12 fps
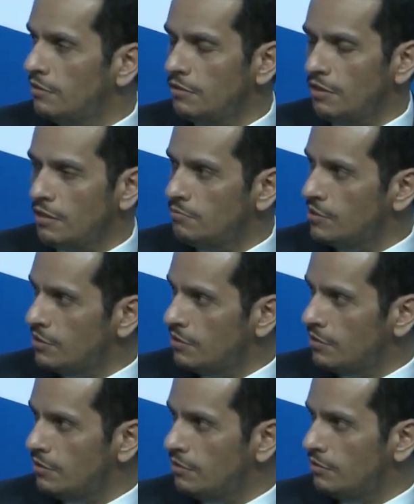I, I, I missed it,
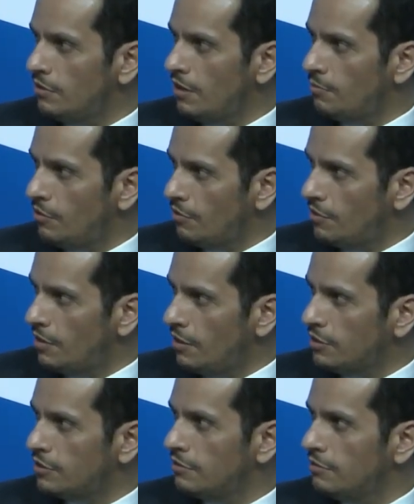uh, about the
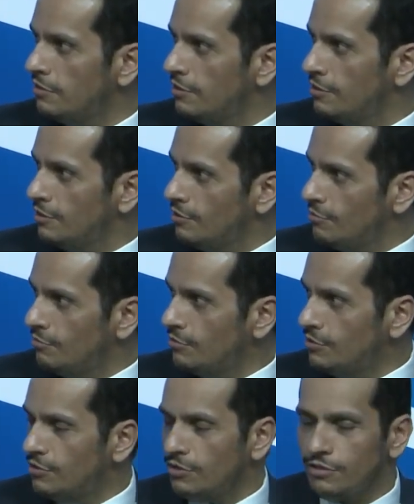election. It
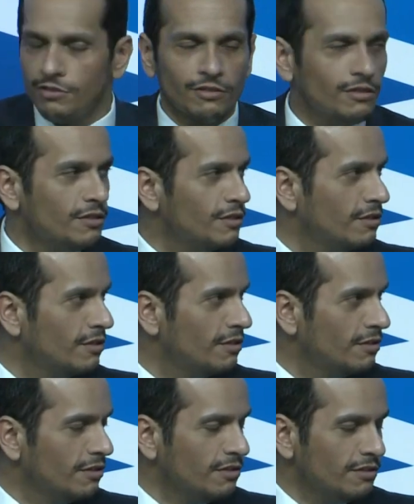just uh,
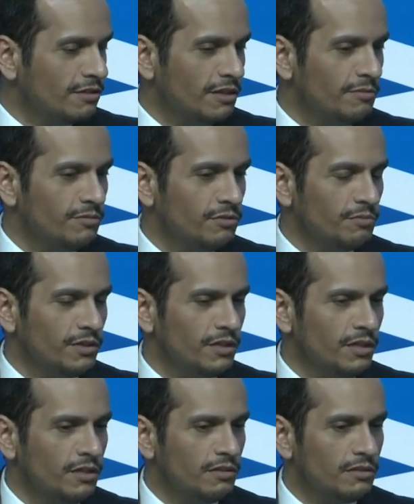came to me.
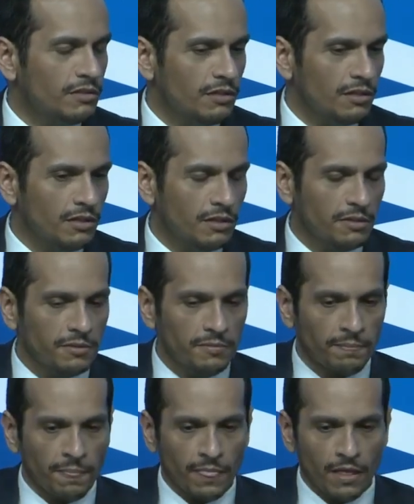It,
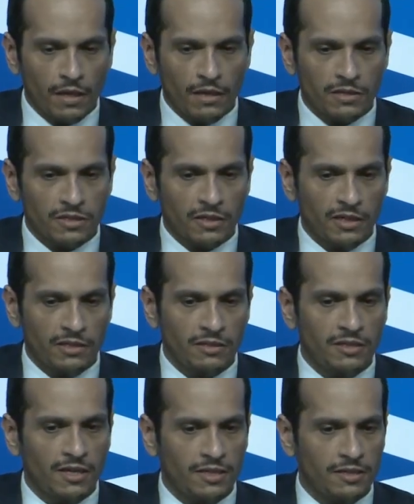his Highness
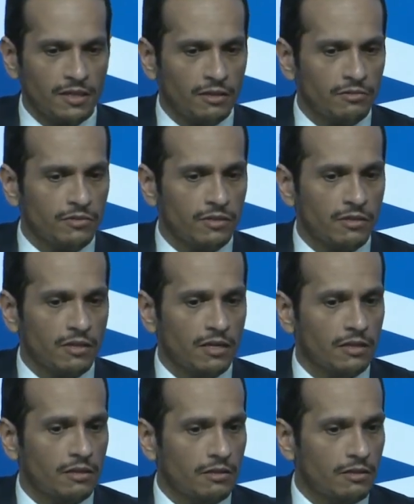has announced
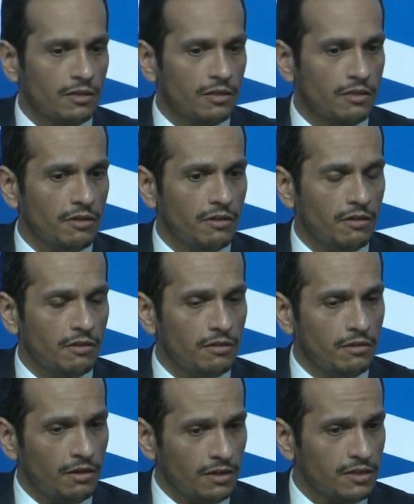that
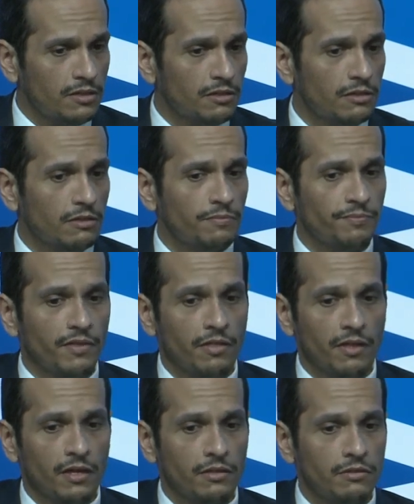uh, last year
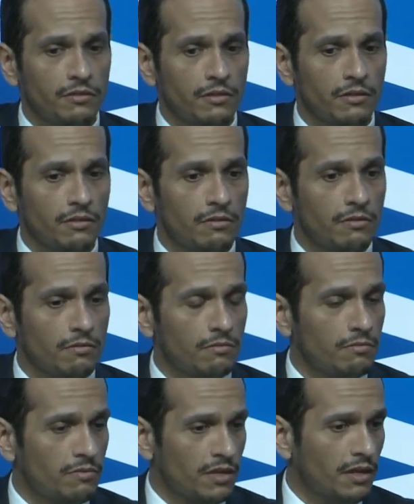that uh,
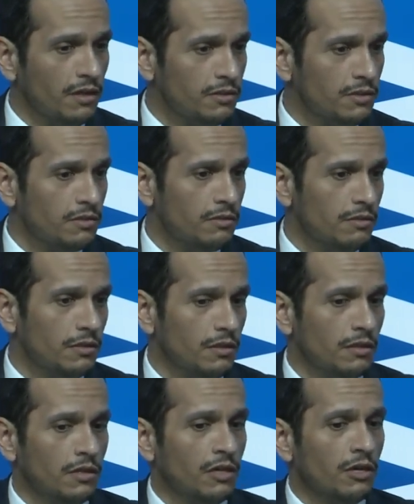the next
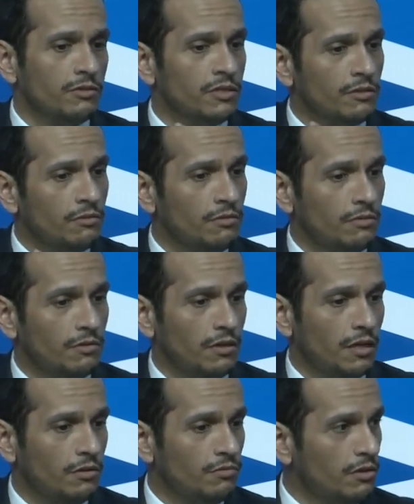uh, council
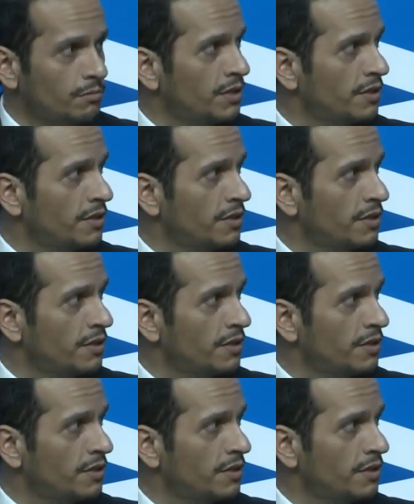will be